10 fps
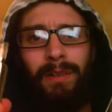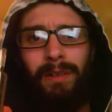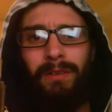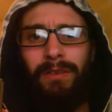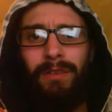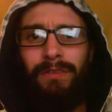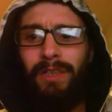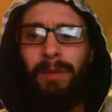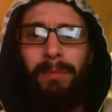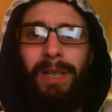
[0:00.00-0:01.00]
I've nothing to
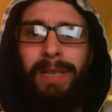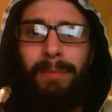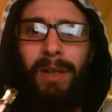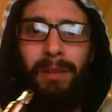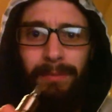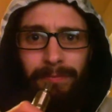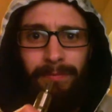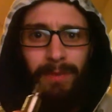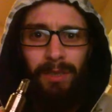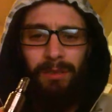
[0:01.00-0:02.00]
complain about.
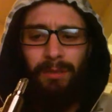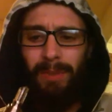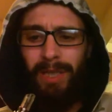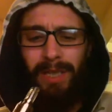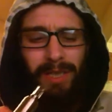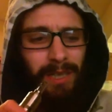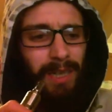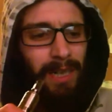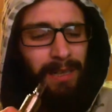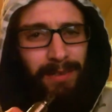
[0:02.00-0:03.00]
It's super tasty.
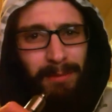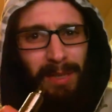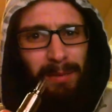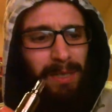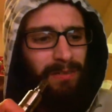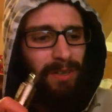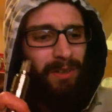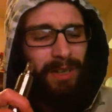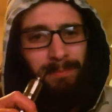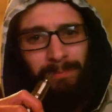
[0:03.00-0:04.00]
There's maybe even
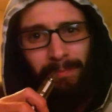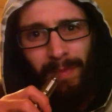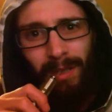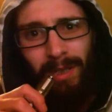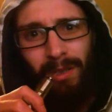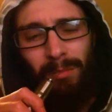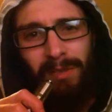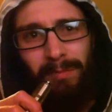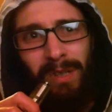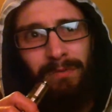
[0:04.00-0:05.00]
like a little bit
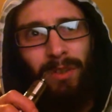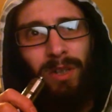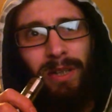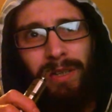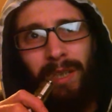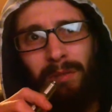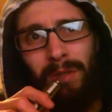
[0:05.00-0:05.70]
of menthol in there.